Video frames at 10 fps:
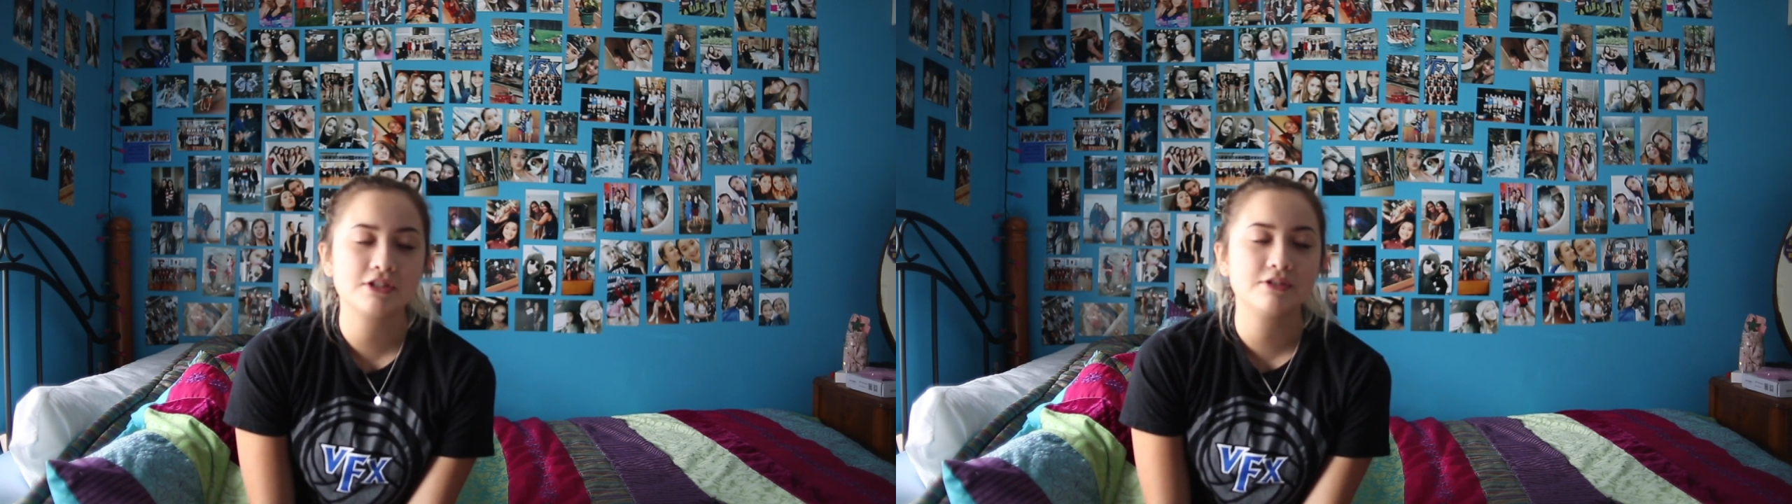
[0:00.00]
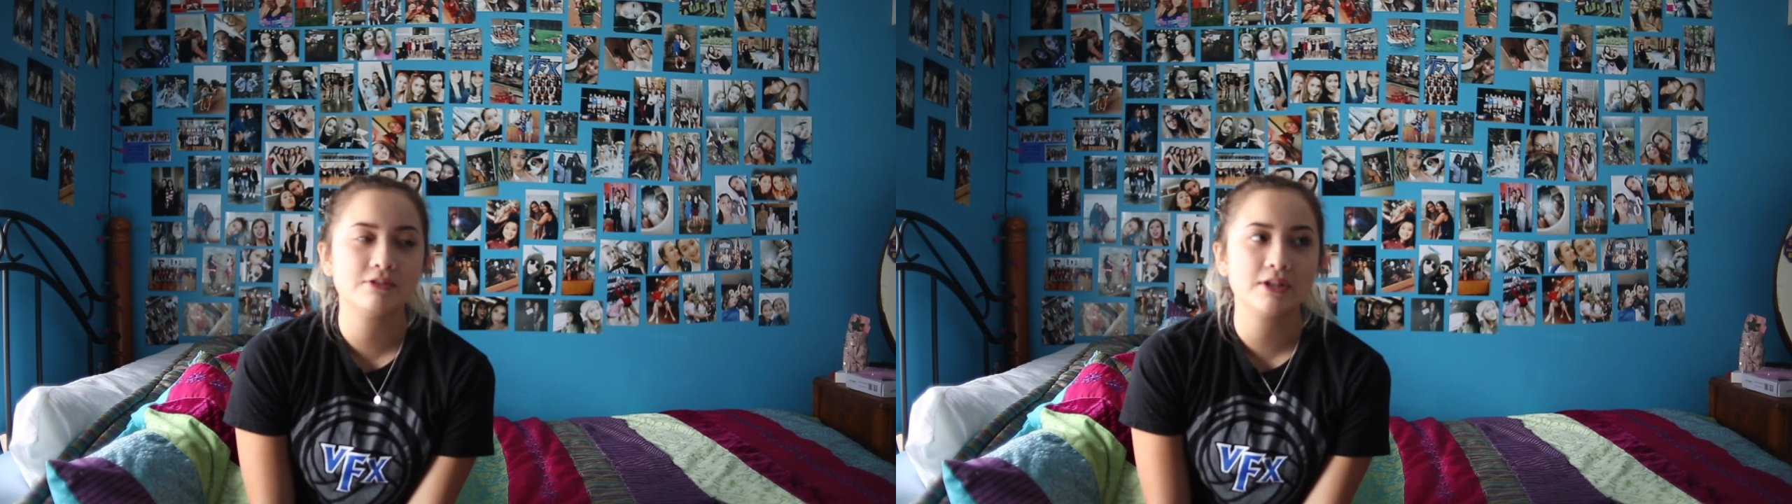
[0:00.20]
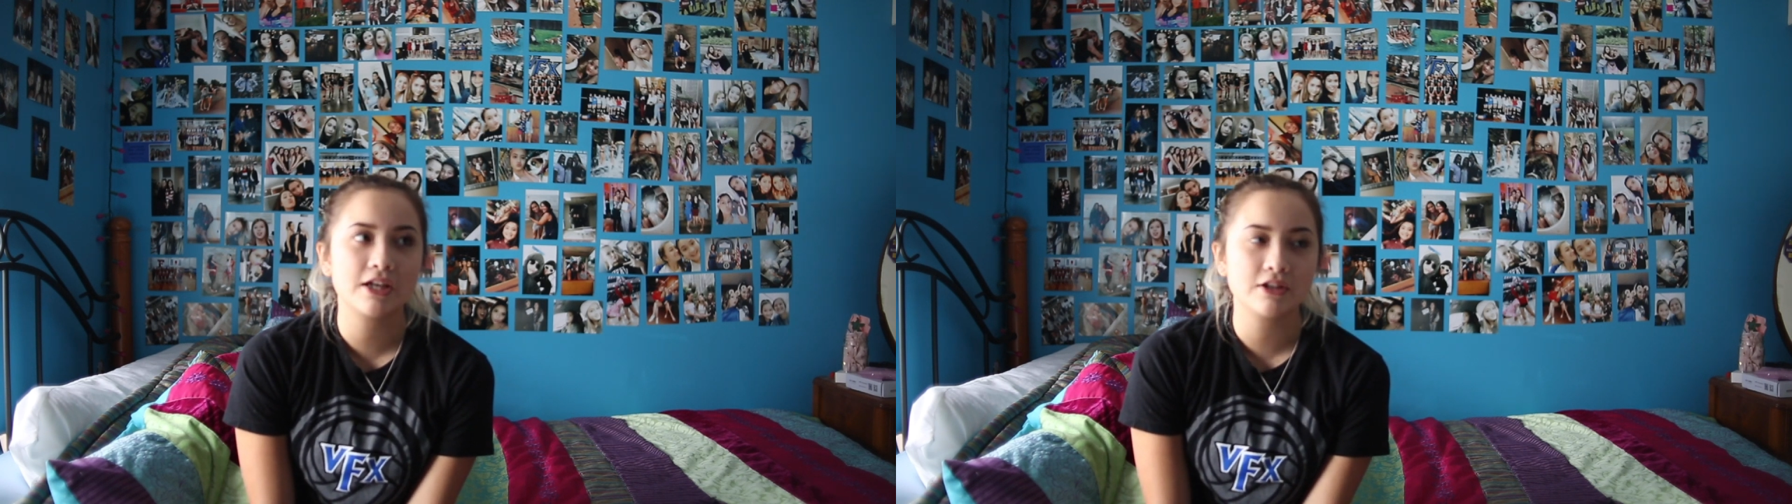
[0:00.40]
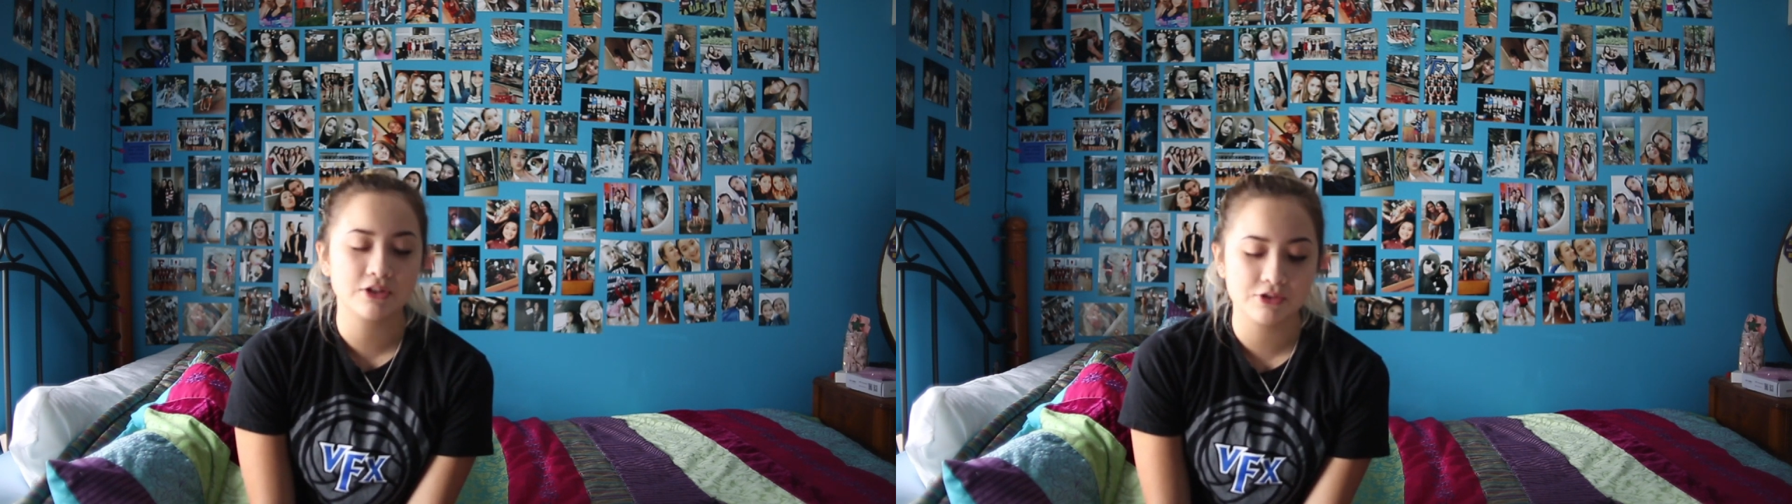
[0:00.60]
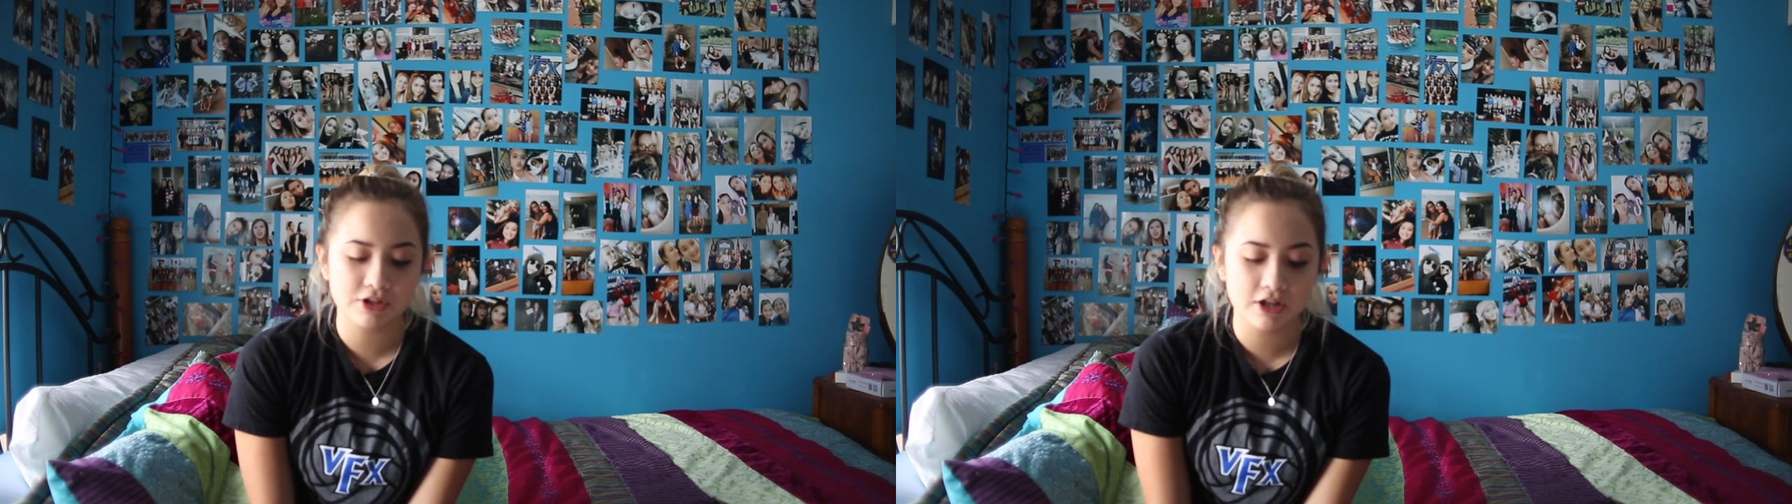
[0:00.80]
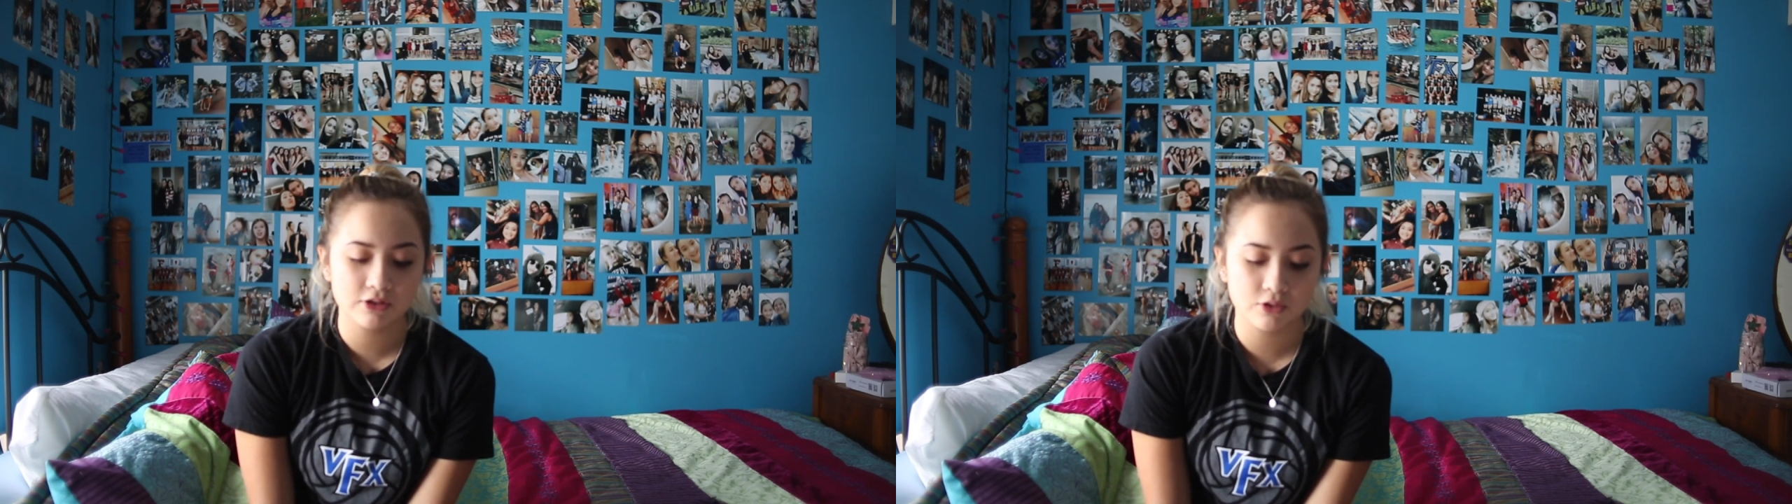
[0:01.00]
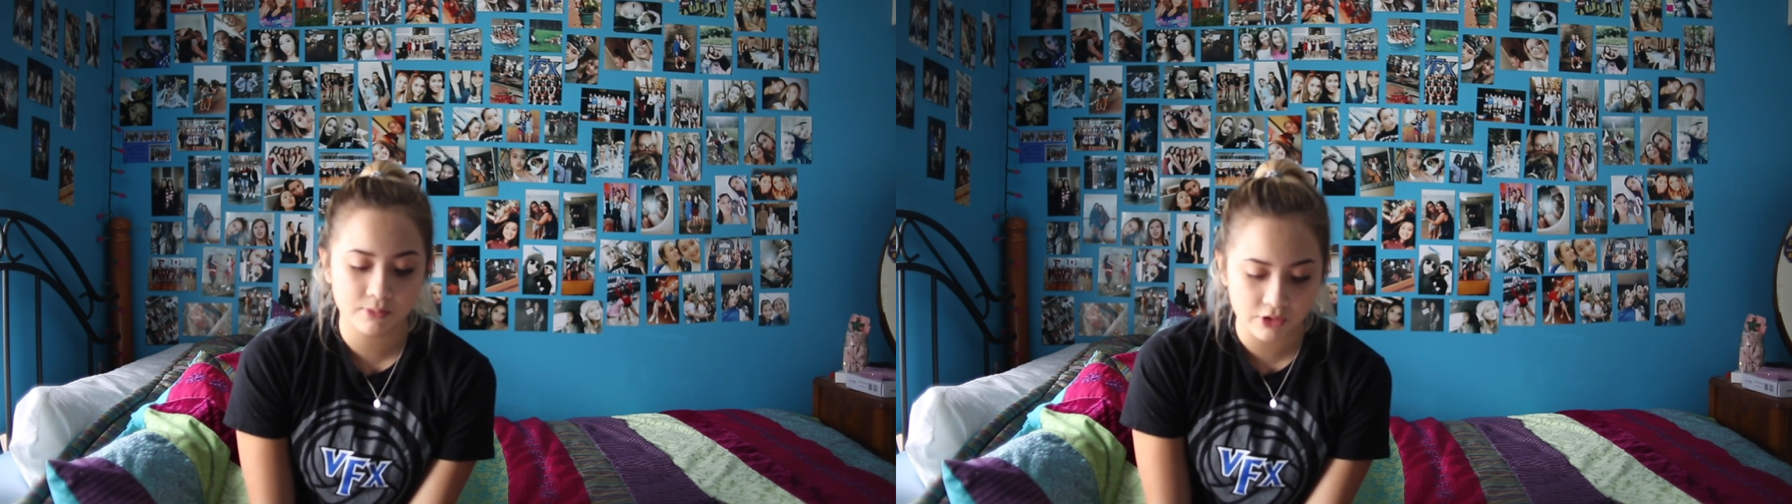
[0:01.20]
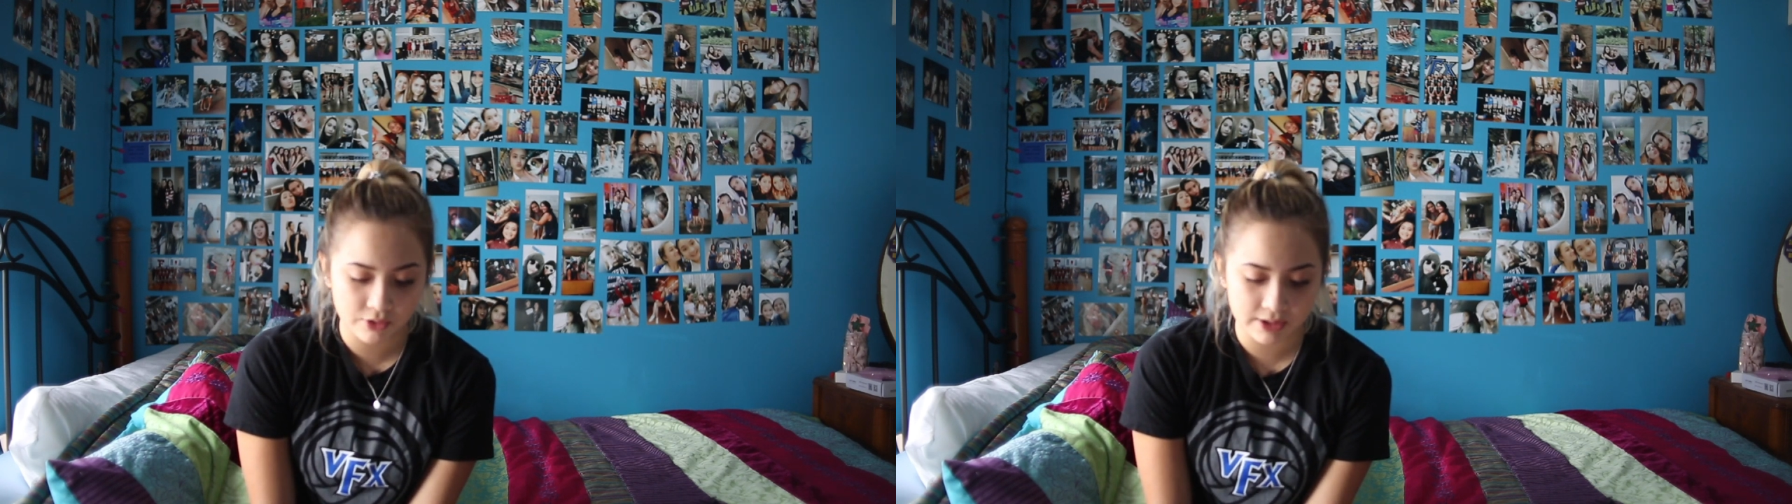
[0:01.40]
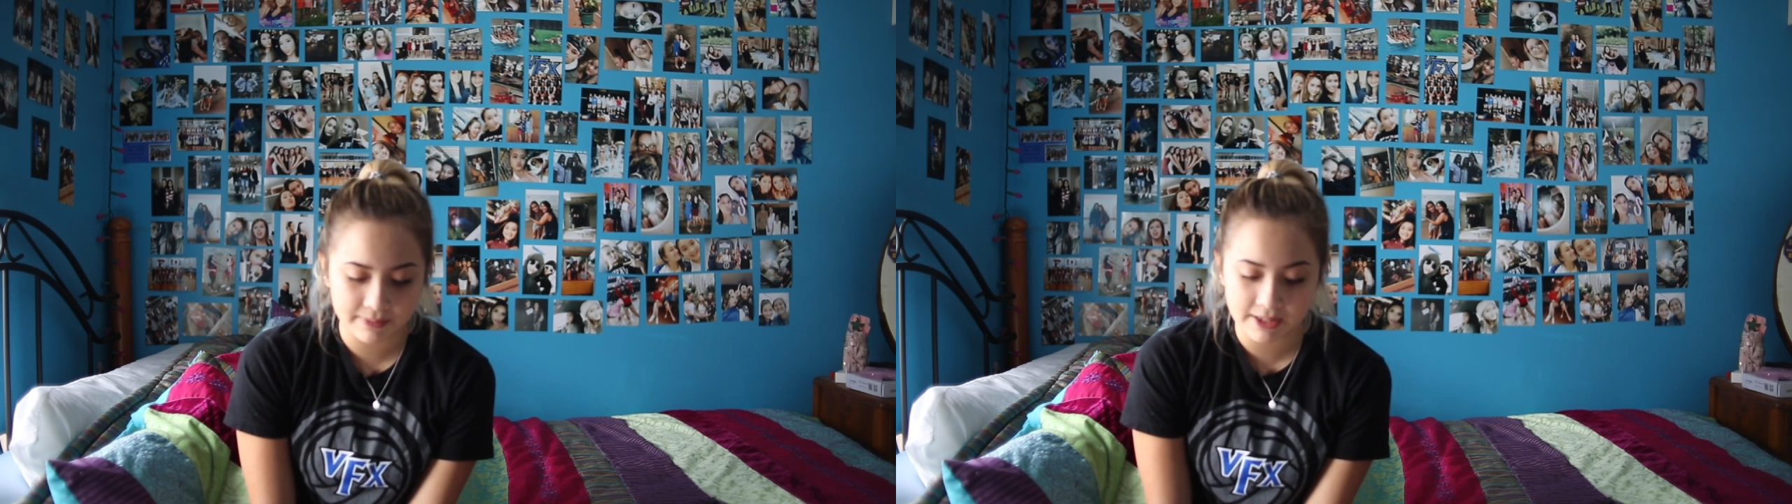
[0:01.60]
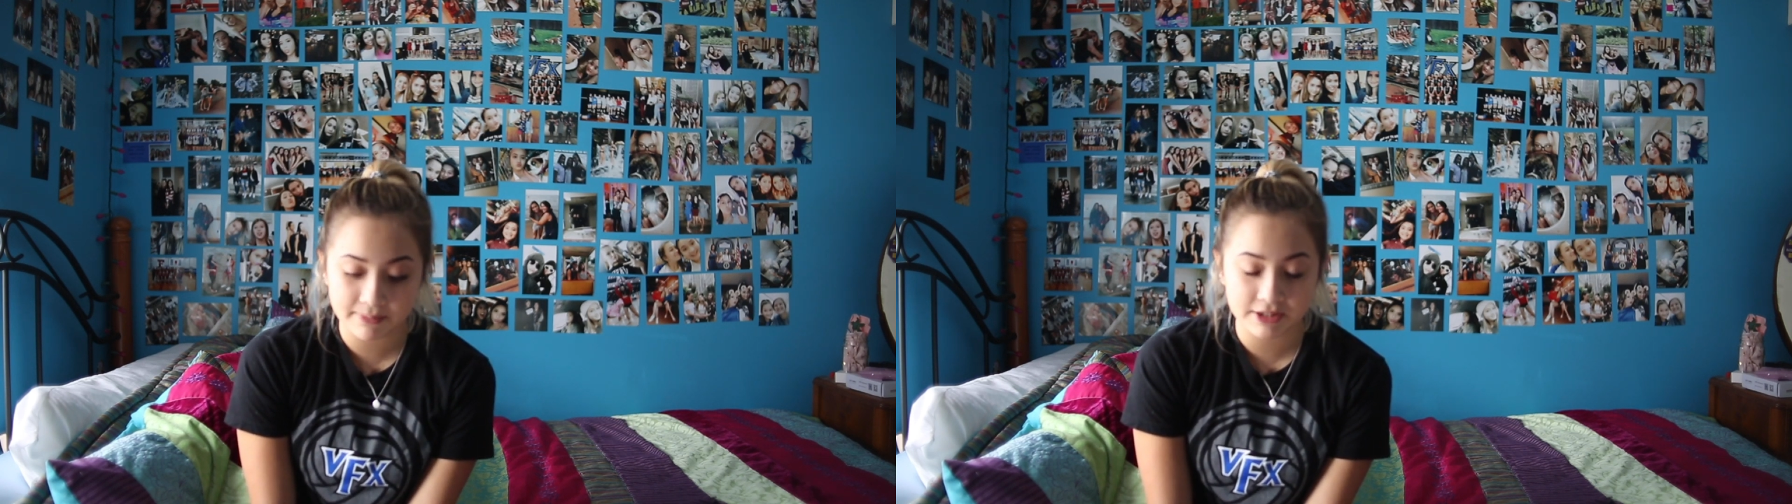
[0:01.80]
to a conclusion on who I'm going to eliminate,